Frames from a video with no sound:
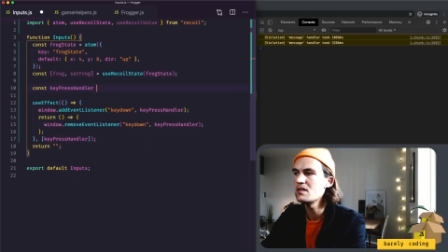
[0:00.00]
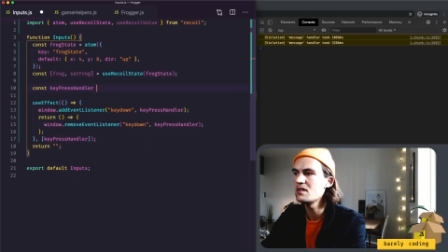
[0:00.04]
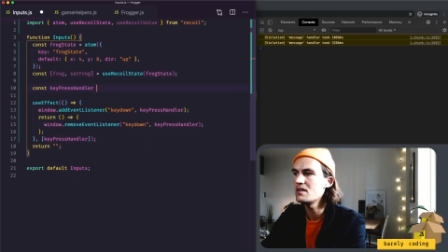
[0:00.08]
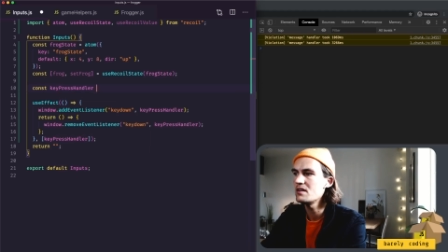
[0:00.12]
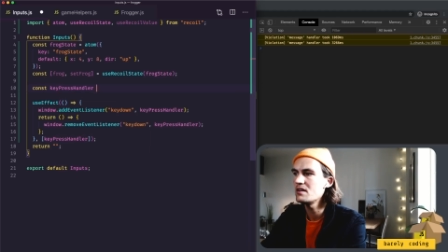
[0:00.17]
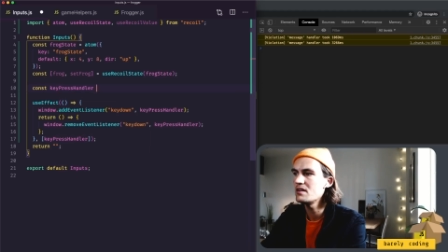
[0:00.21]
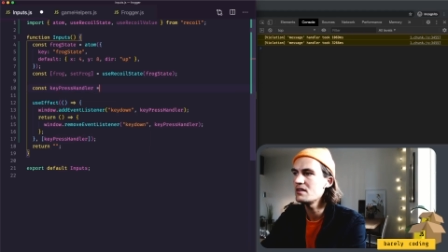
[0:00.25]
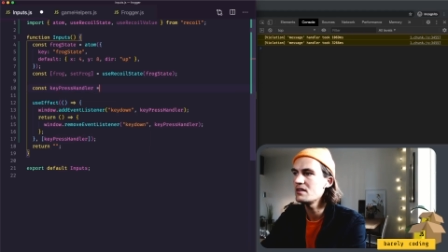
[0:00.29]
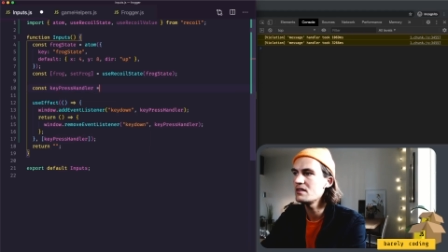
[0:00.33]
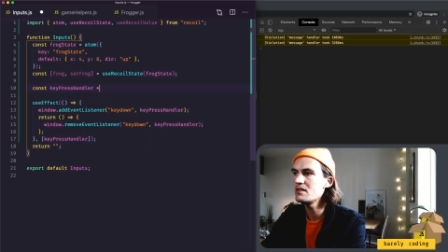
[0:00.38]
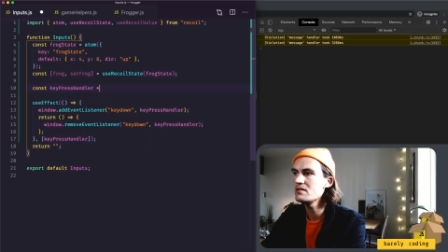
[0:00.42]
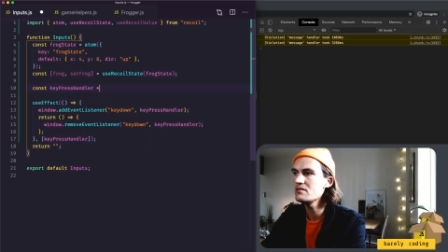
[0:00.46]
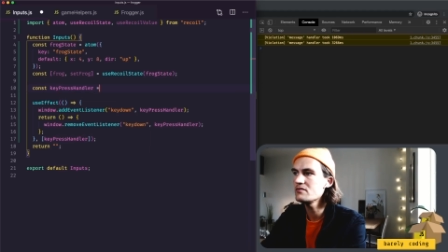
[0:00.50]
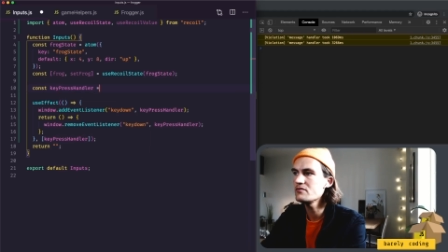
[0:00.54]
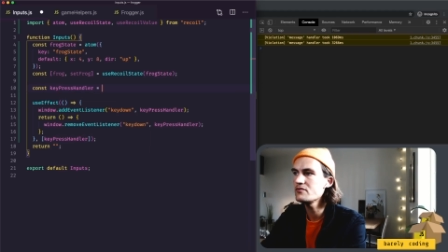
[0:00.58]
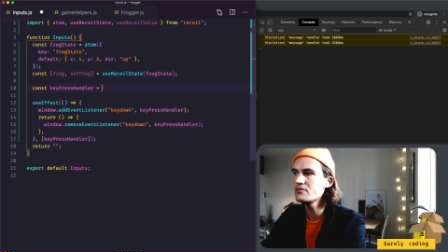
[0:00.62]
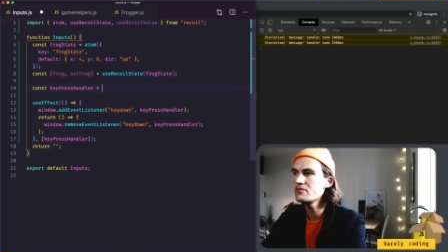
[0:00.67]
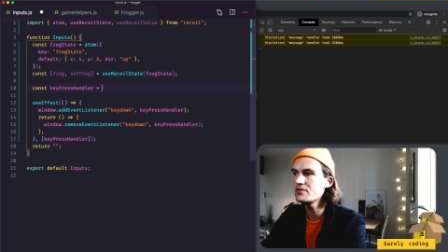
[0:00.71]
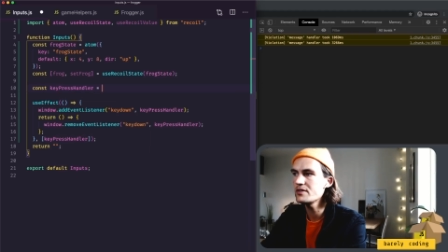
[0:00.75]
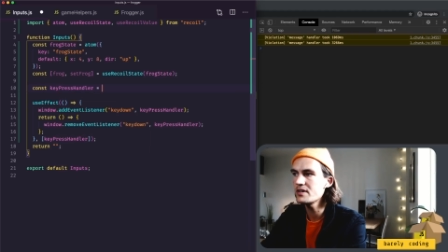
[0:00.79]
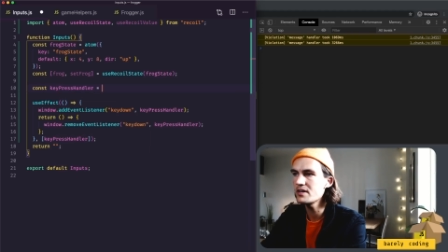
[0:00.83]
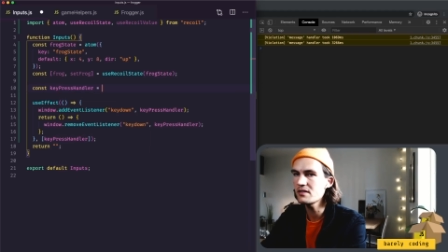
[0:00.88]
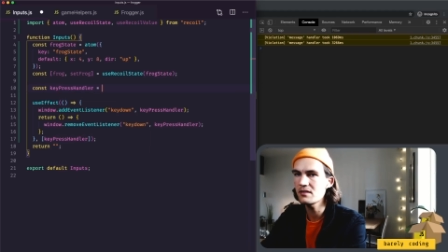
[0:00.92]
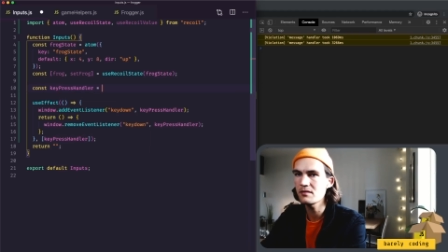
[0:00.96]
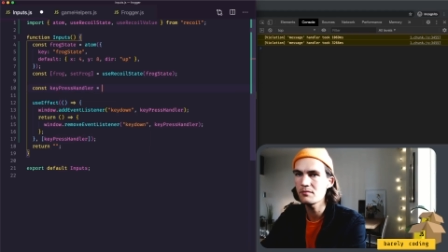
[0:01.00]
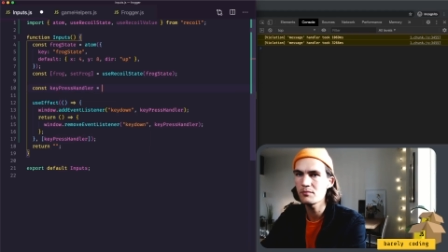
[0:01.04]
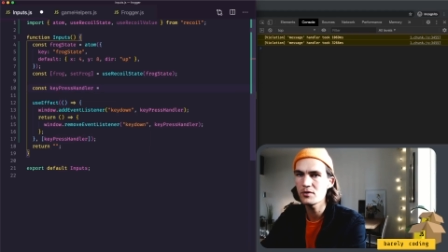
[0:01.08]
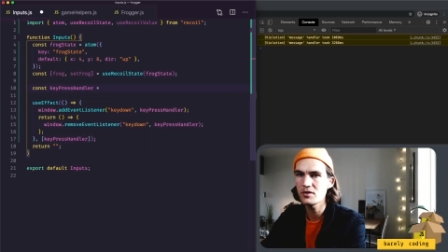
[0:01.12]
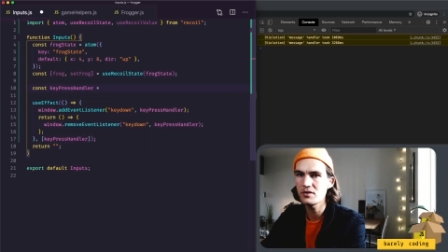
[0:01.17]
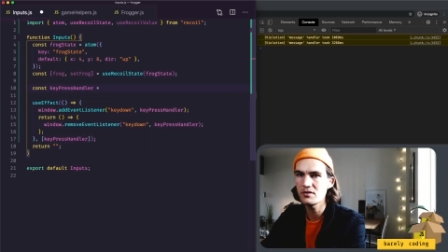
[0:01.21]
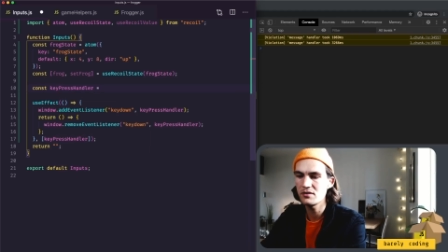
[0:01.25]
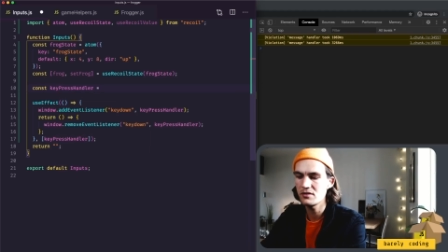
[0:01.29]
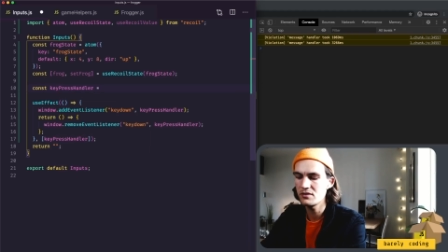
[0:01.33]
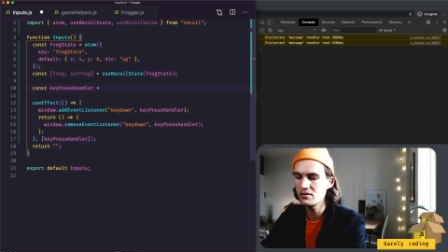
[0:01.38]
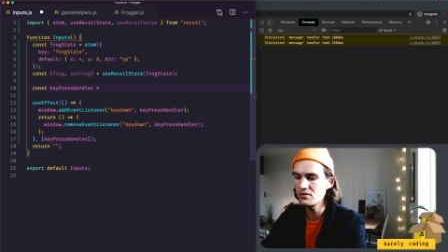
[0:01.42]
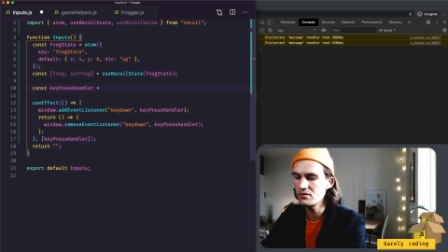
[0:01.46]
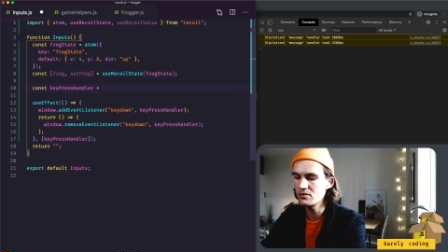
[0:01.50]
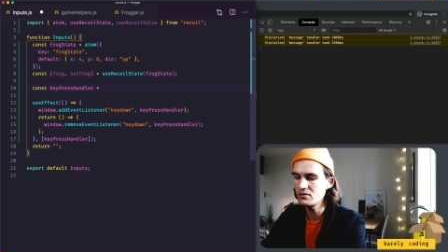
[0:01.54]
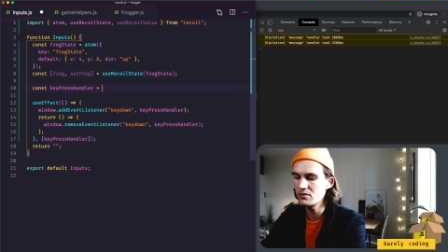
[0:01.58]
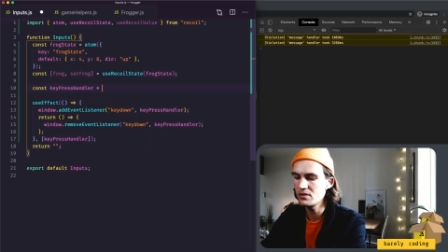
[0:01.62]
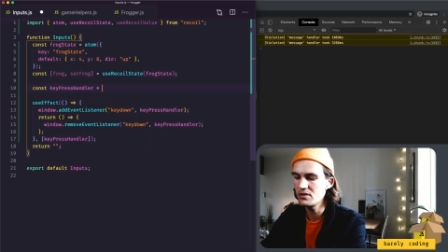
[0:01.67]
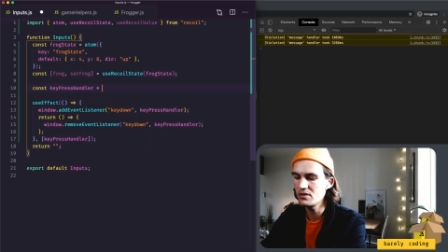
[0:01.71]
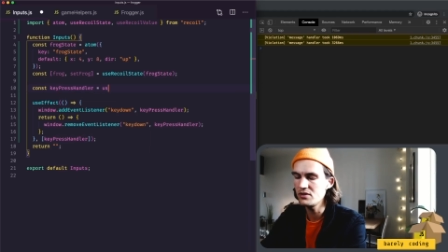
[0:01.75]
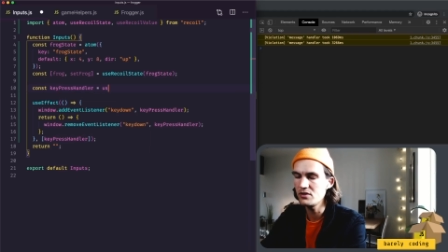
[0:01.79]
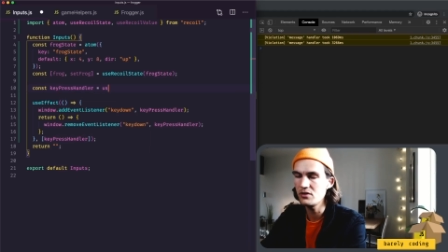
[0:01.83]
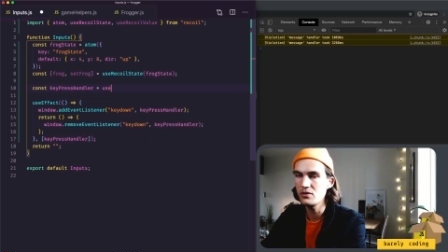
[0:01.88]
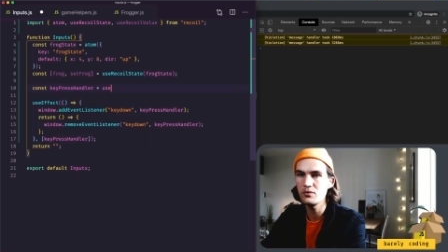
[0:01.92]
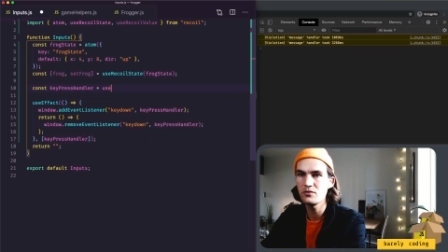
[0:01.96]
And for that I'm gonna do a
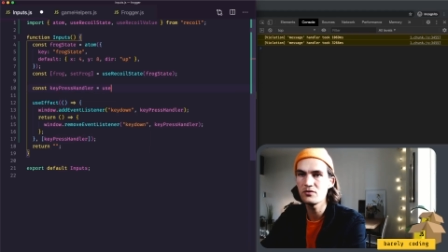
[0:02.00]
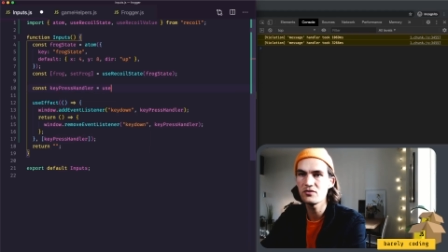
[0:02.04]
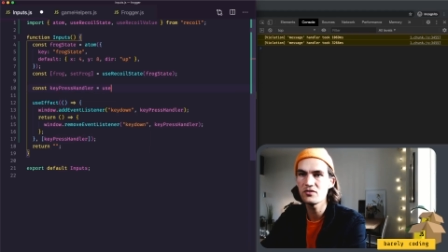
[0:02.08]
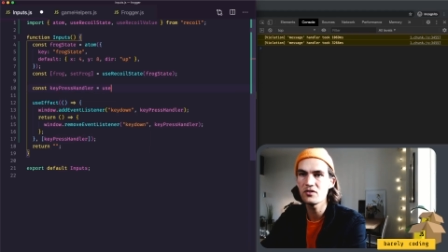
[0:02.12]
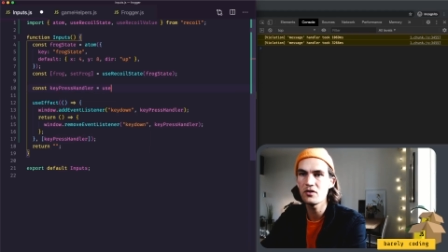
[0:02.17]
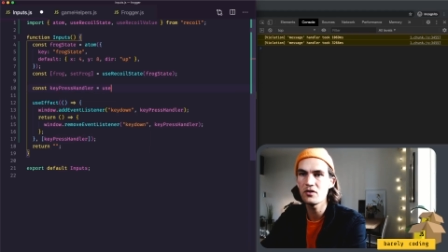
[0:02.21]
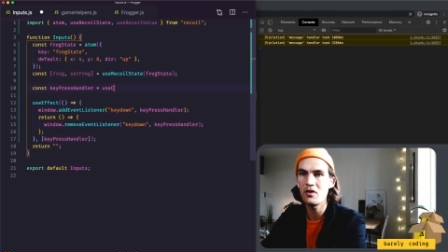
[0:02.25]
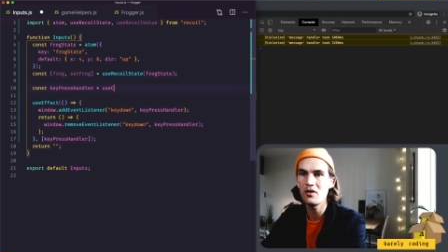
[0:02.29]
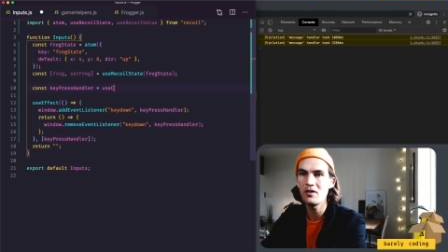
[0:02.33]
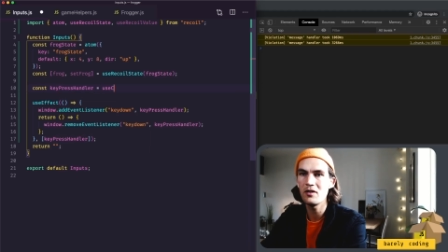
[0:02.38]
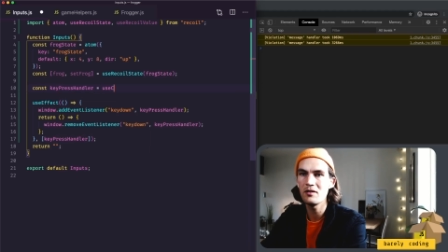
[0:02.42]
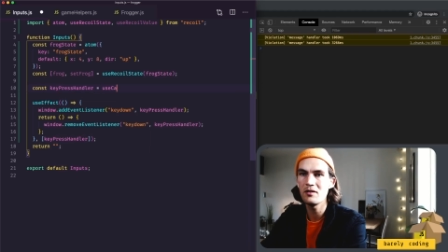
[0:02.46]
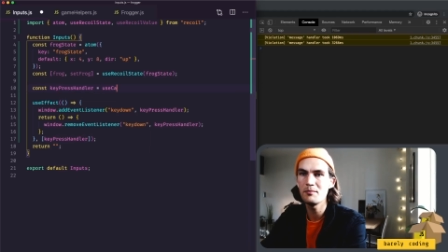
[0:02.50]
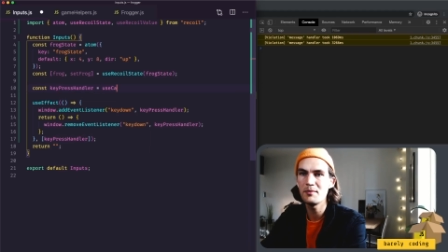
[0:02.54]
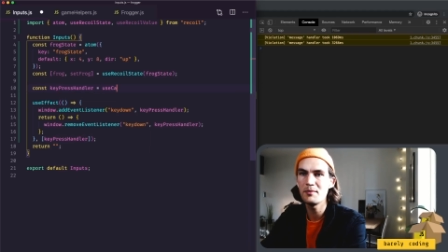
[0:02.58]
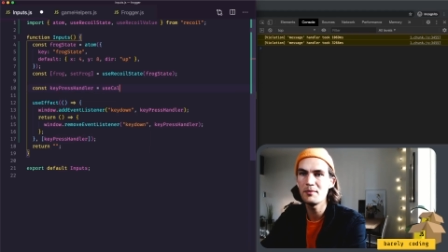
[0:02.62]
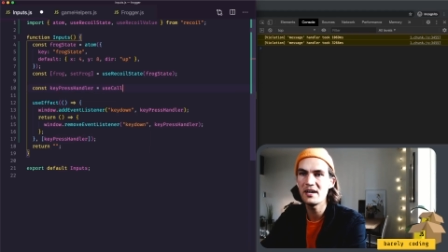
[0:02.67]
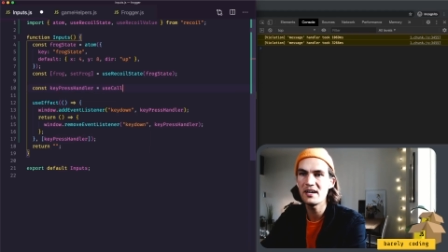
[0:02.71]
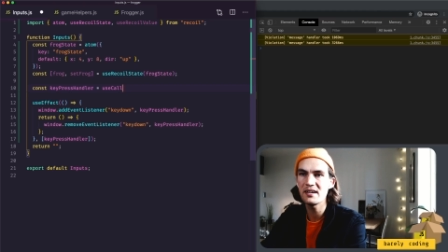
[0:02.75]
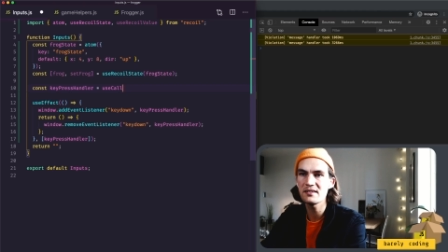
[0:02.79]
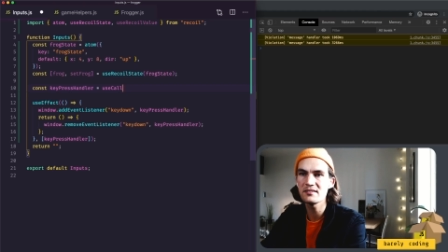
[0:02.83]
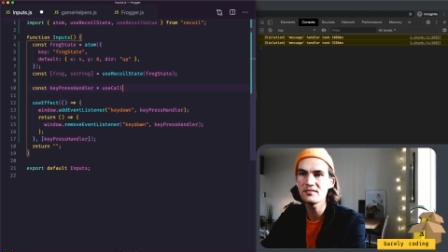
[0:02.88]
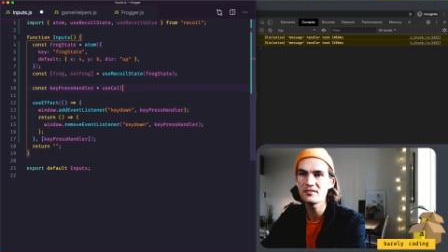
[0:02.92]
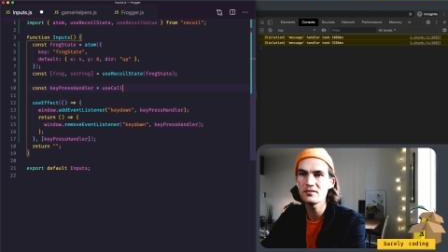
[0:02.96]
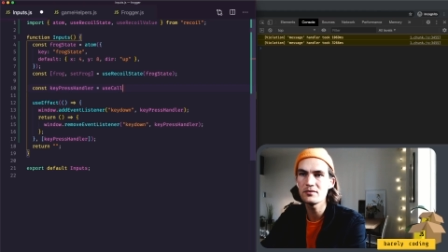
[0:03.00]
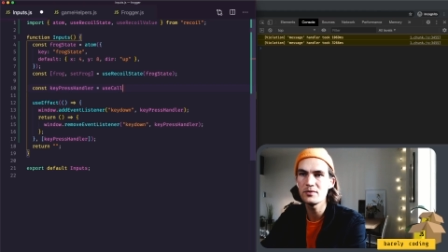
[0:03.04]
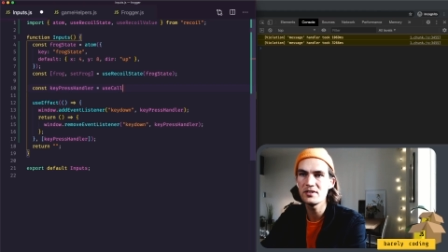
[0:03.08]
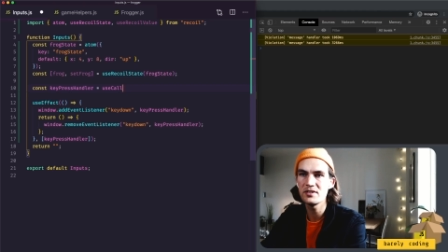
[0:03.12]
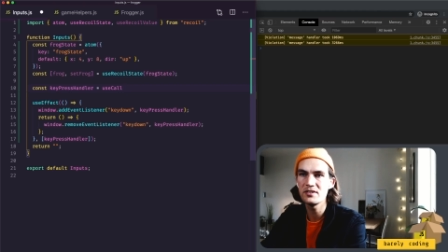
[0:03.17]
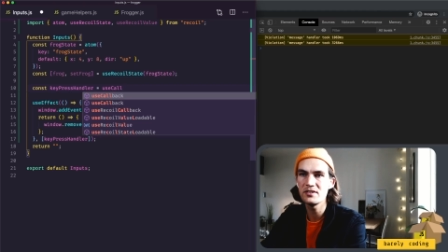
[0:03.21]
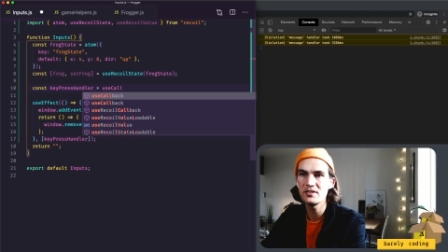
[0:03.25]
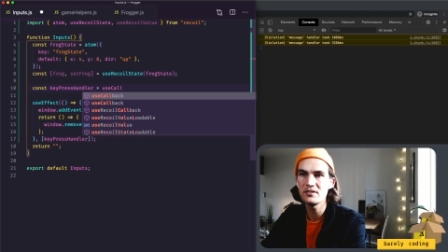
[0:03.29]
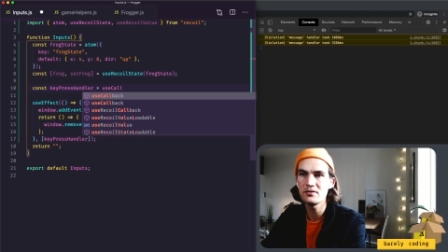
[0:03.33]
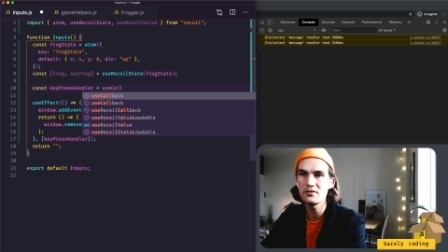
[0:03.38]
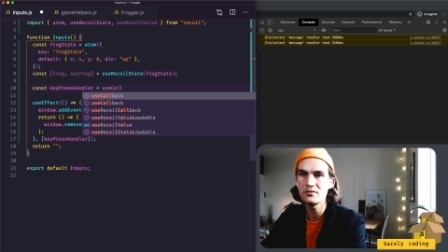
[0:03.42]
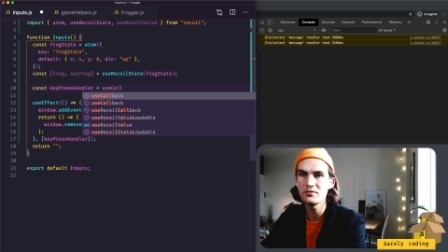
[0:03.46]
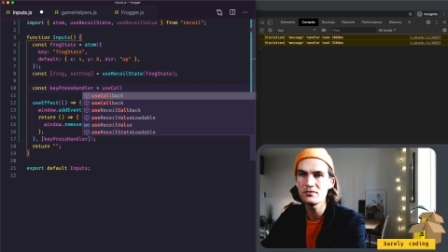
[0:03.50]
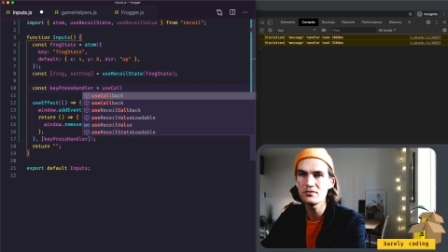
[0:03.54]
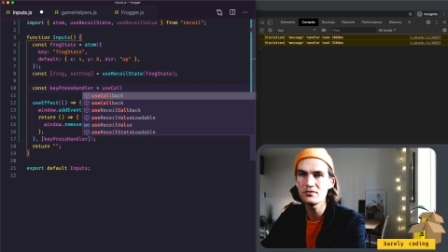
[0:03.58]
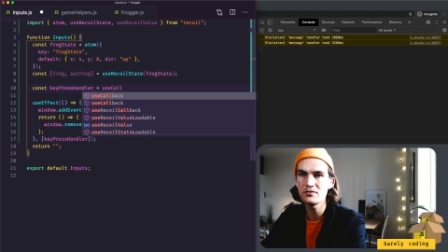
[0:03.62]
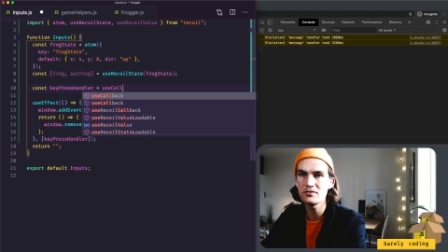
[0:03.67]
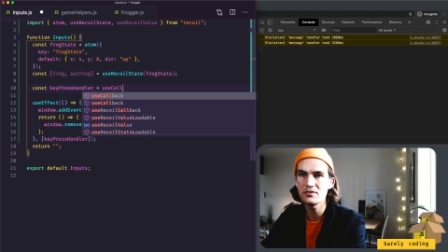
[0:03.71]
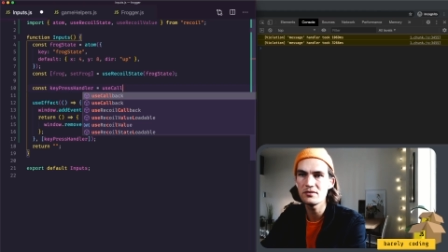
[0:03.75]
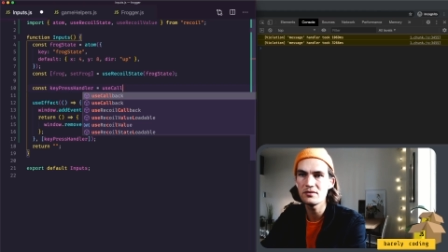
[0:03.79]
use callback, so we don't